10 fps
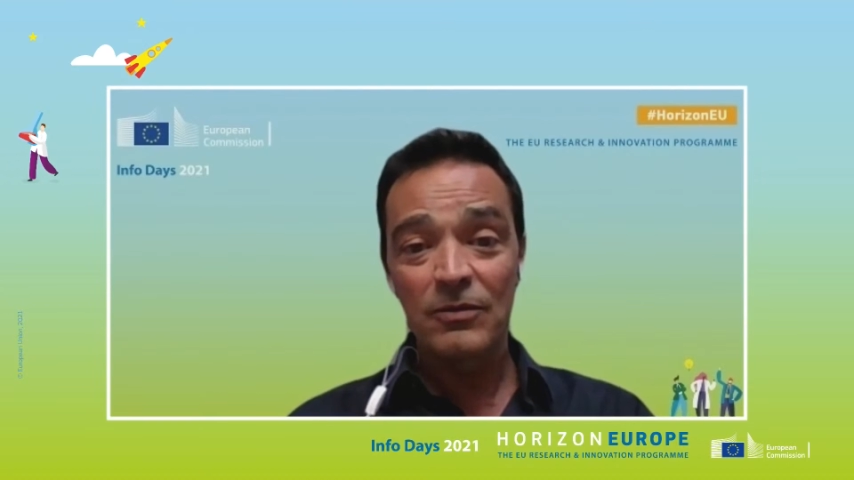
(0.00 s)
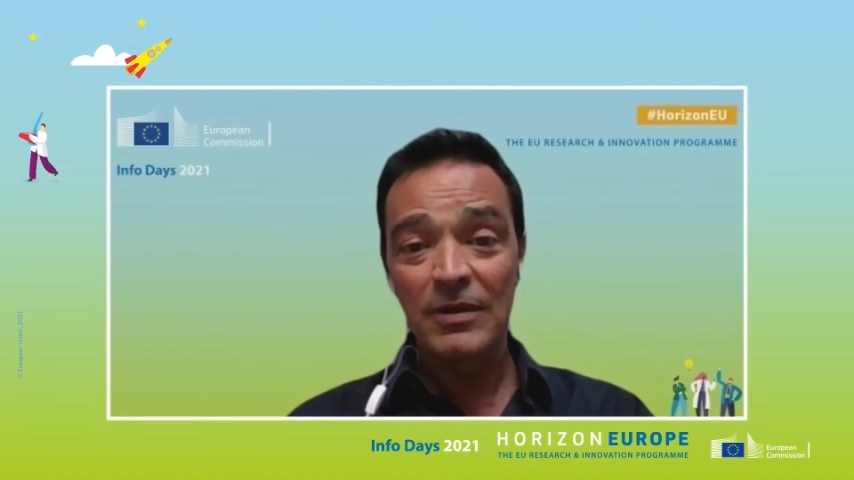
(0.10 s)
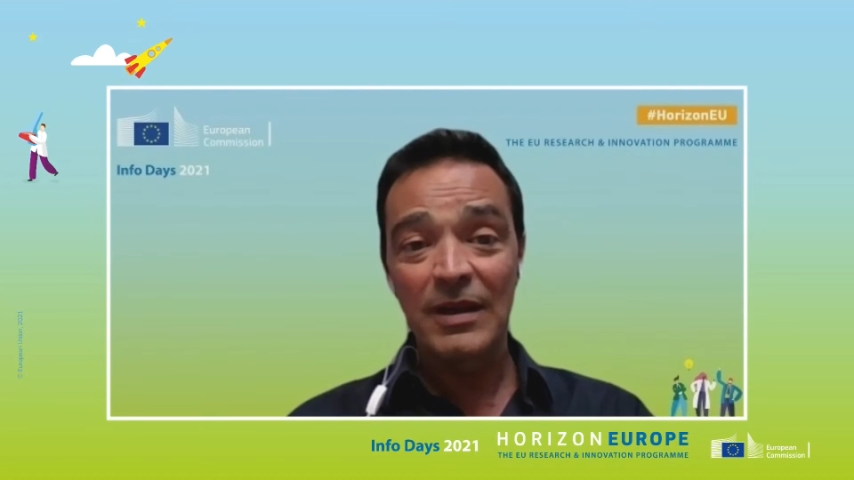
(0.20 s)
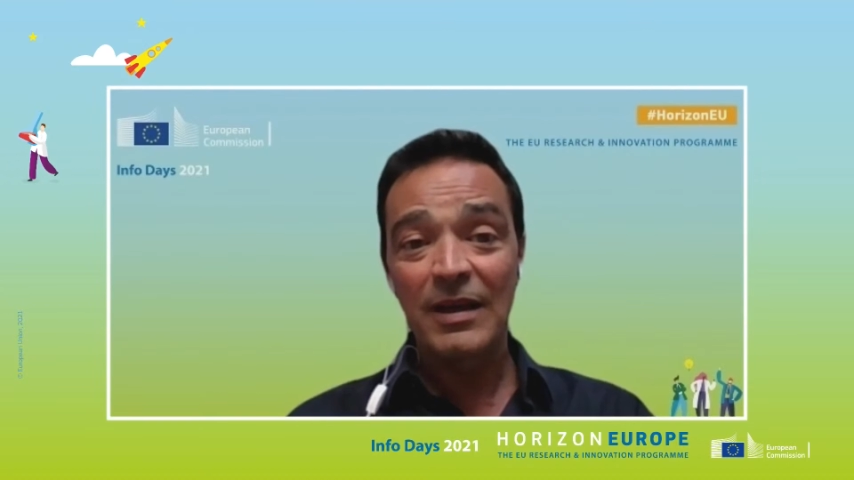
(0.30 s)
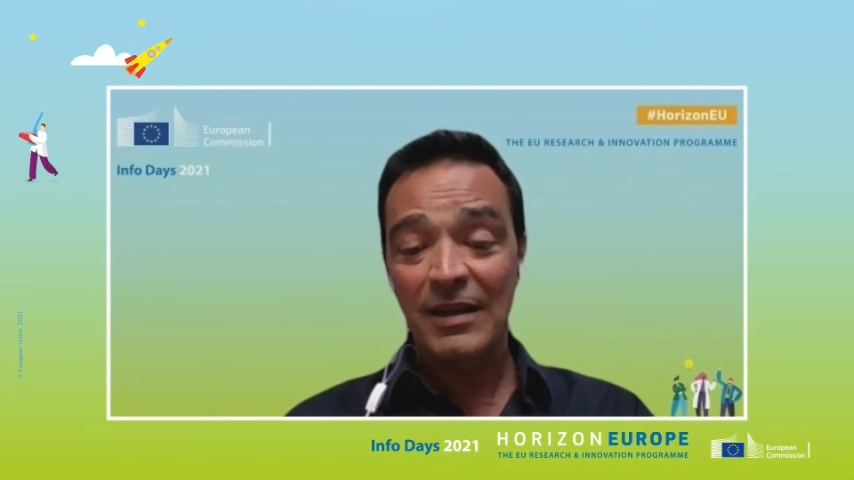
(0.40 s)

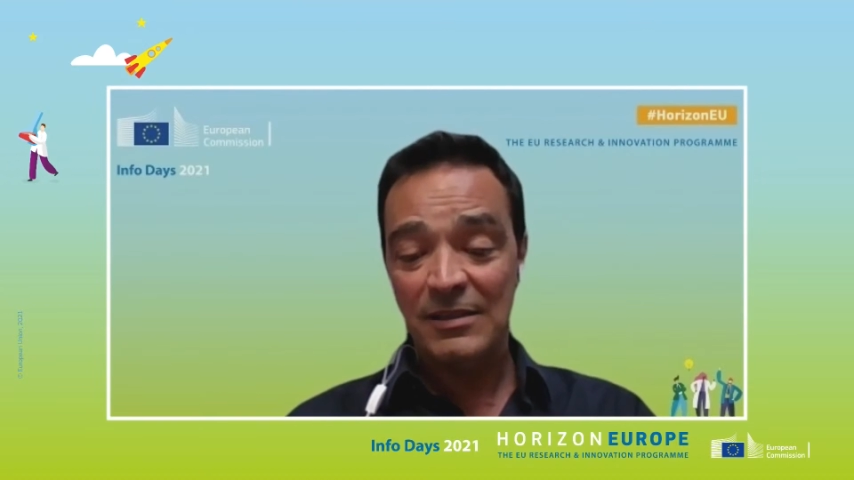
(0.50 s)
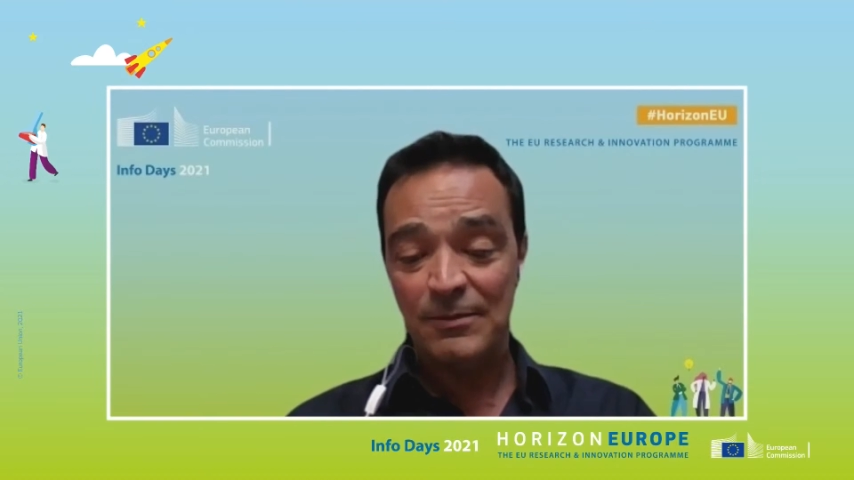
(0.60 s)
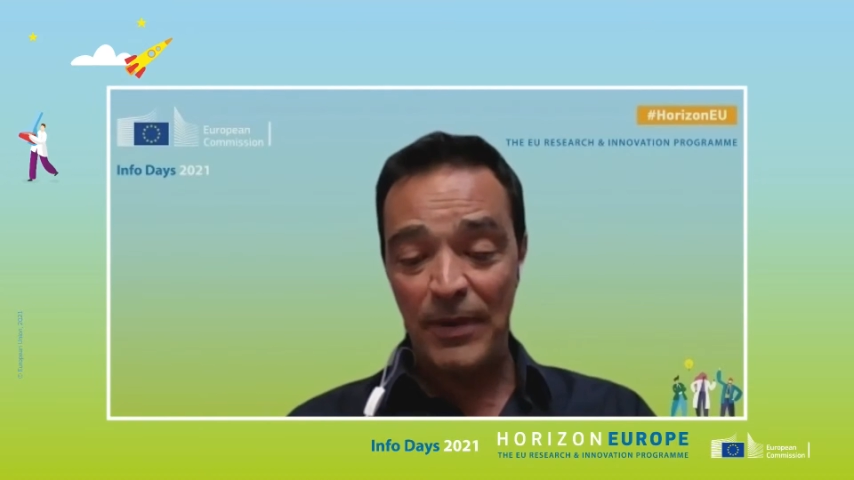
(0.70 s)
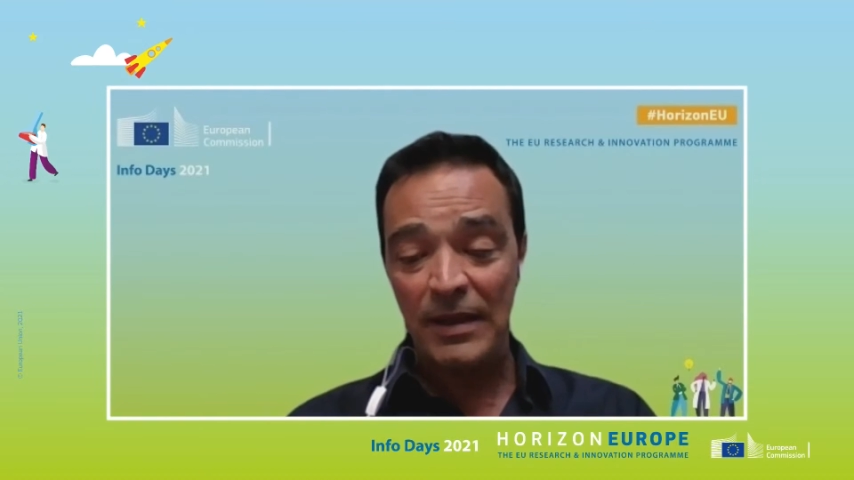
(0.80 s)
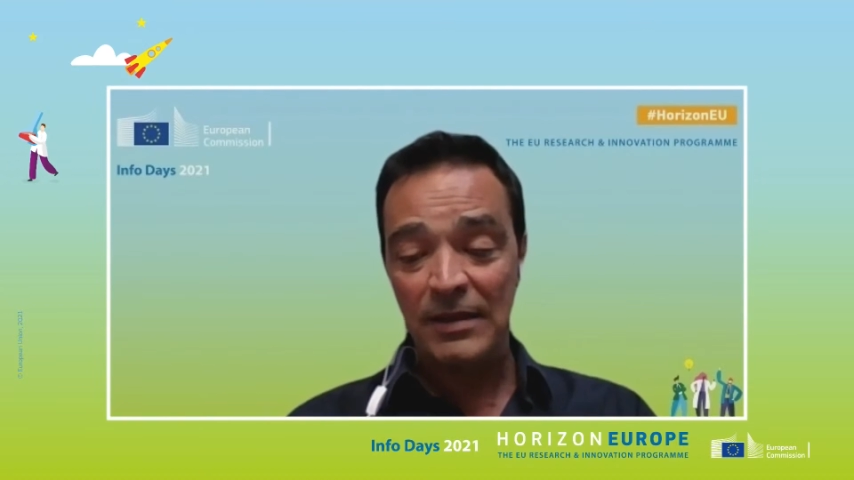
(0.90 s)
we
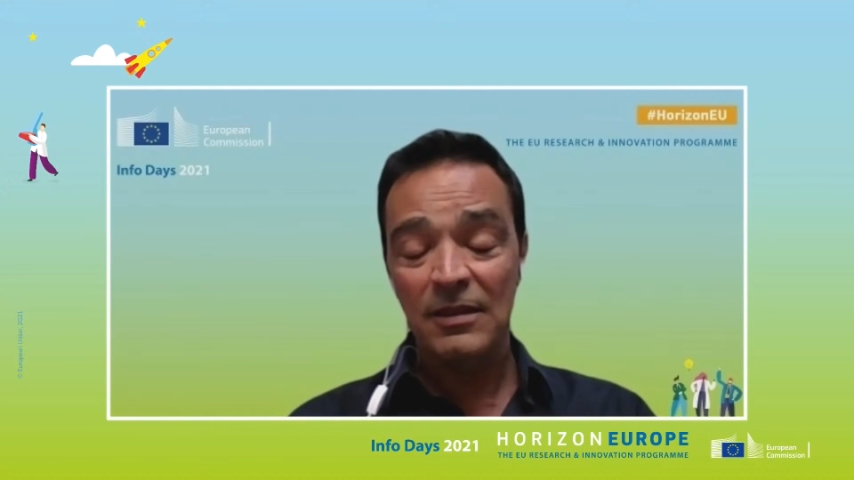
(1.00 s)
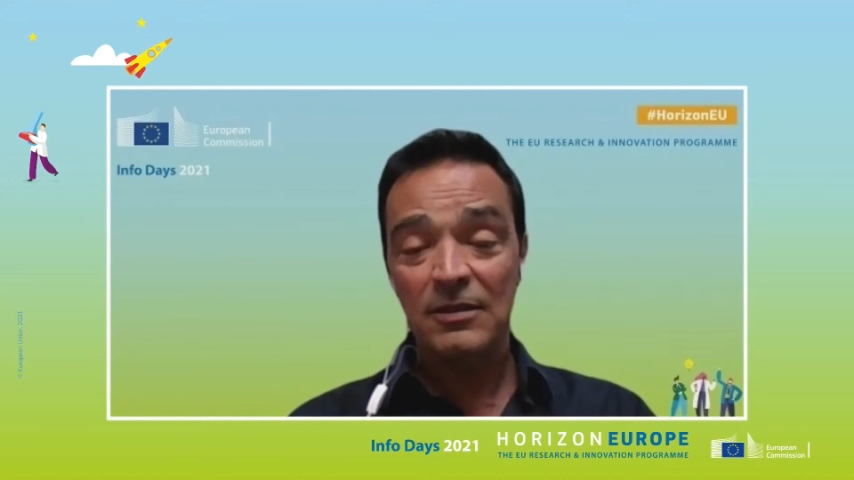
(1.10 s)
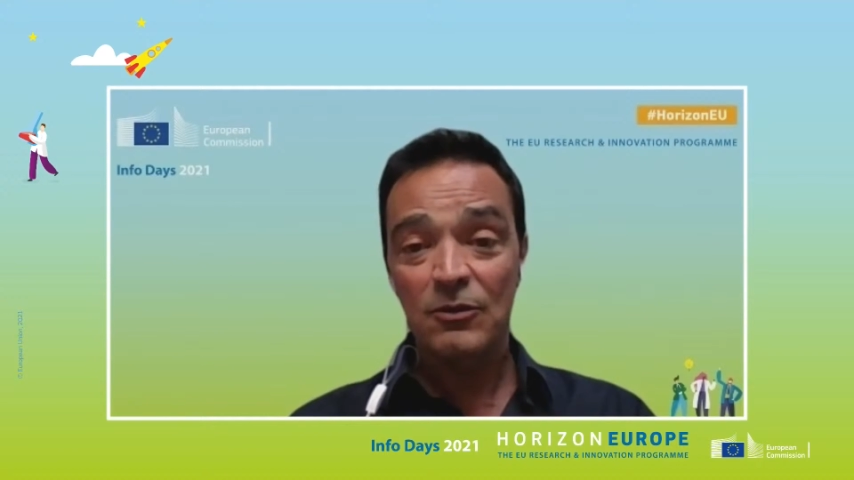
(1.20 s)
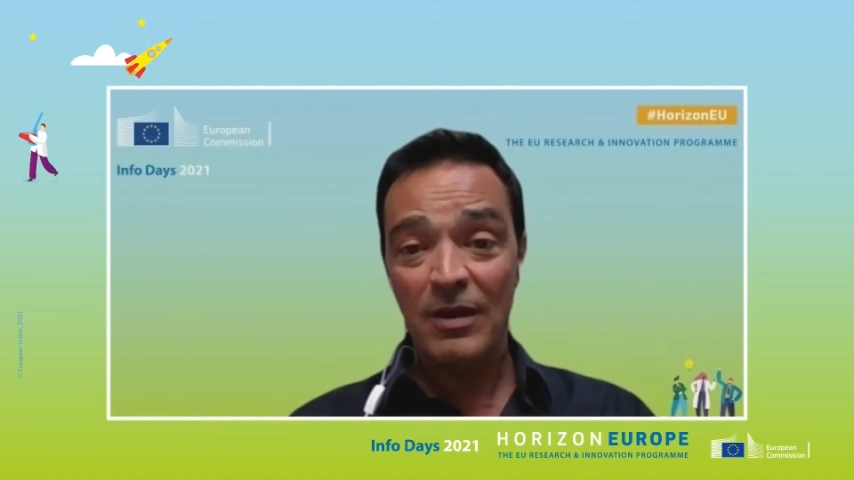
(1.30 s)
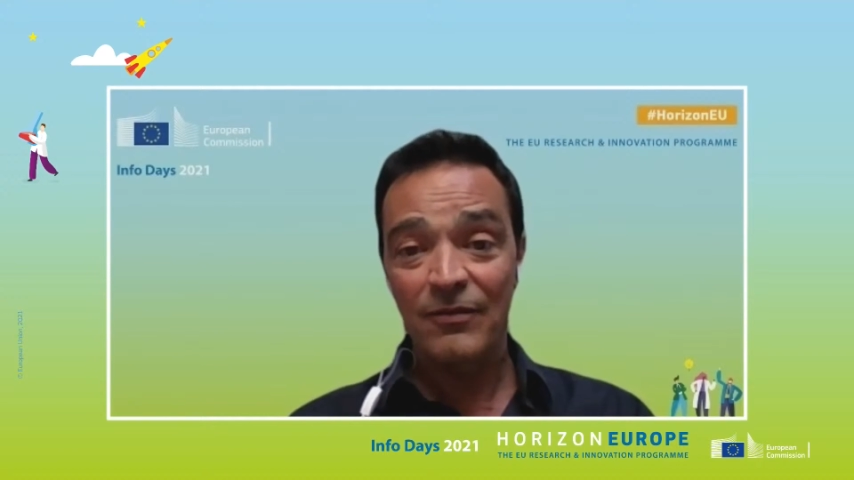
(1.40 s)
expected
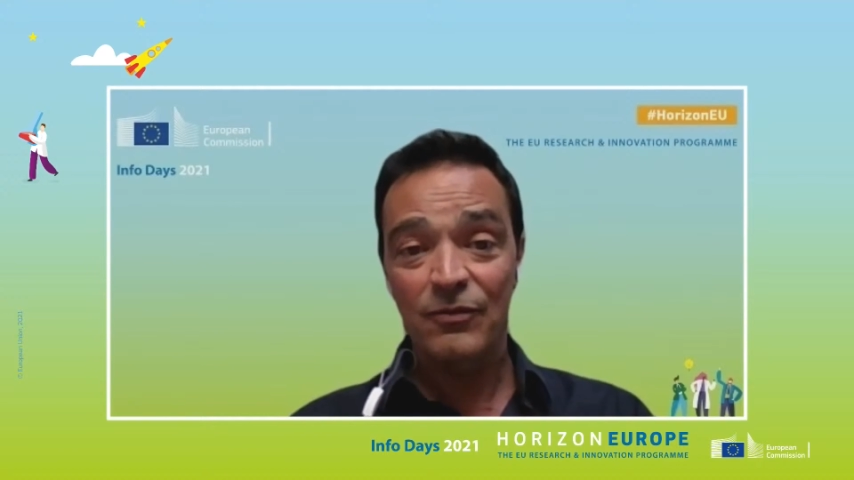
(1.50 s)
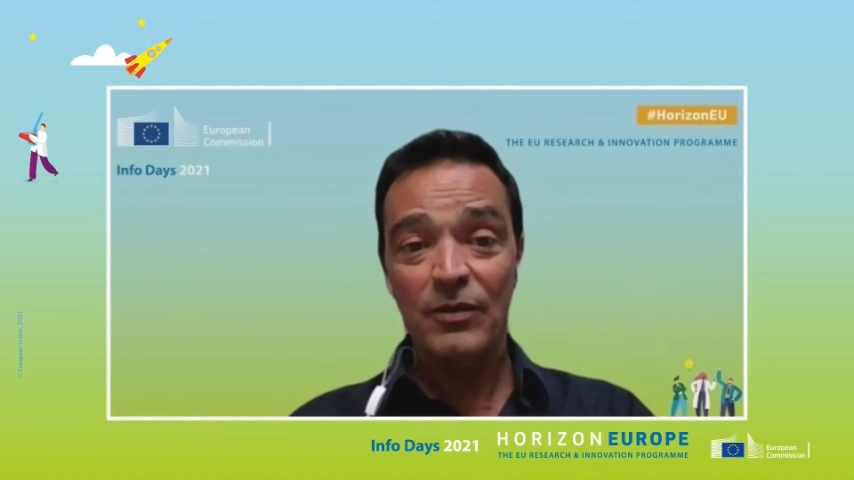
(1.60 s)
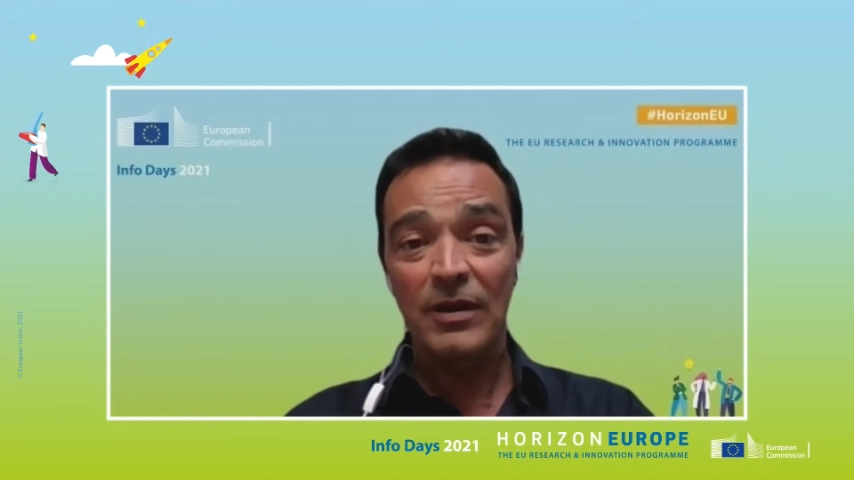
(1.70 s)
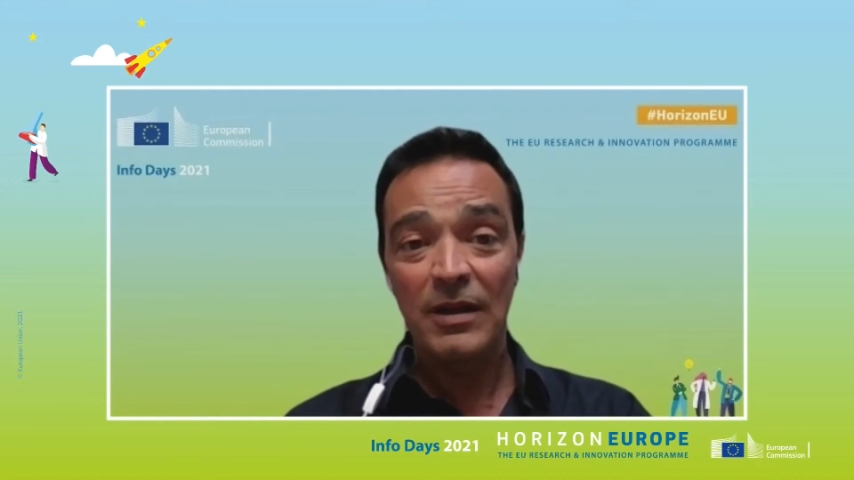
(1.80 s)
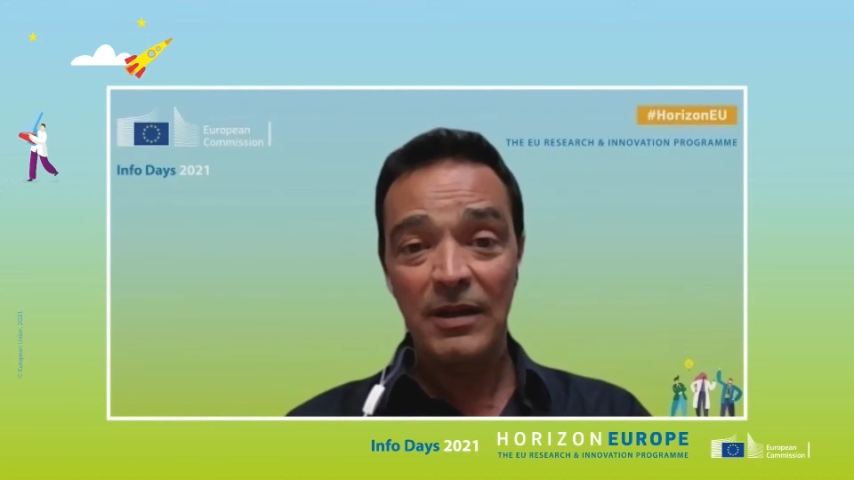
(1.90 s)
to have
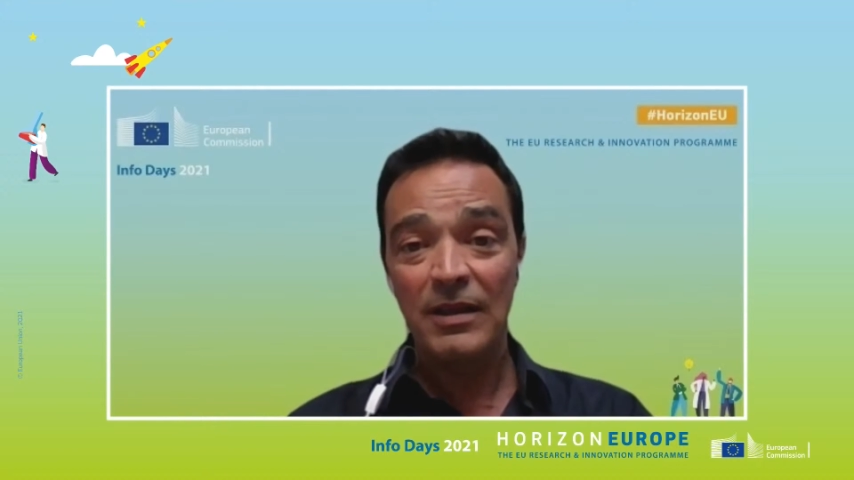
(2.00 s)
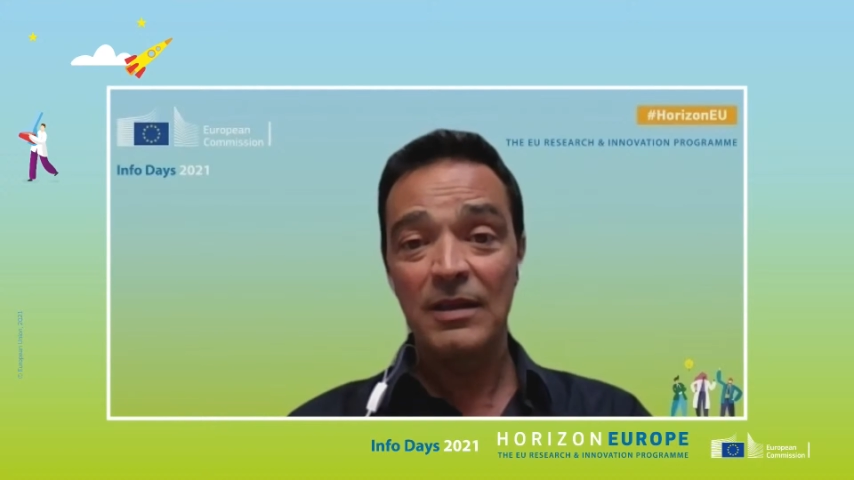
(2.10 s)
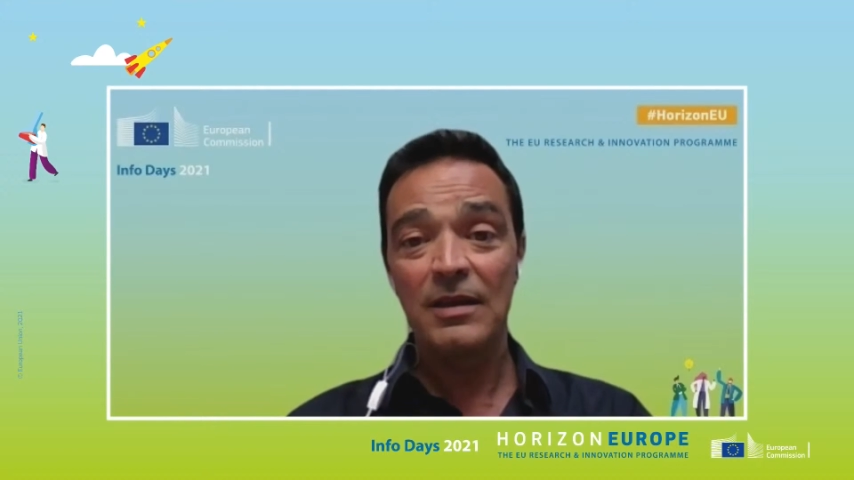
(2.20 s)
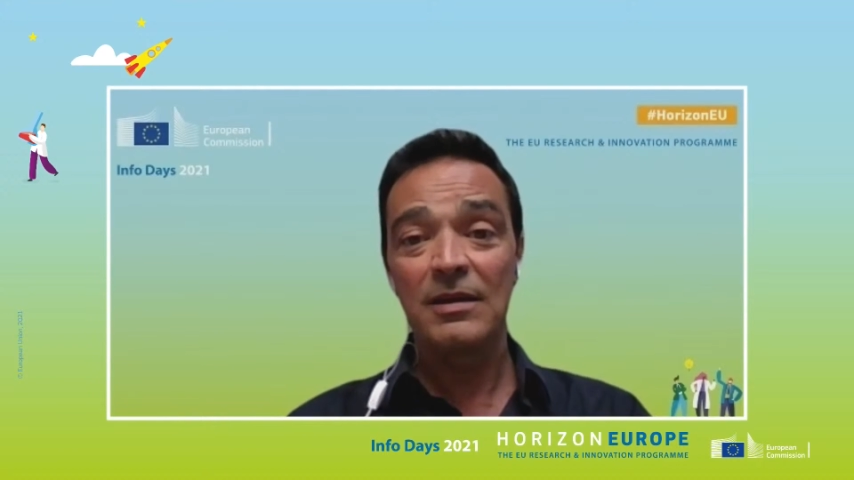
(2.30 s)
really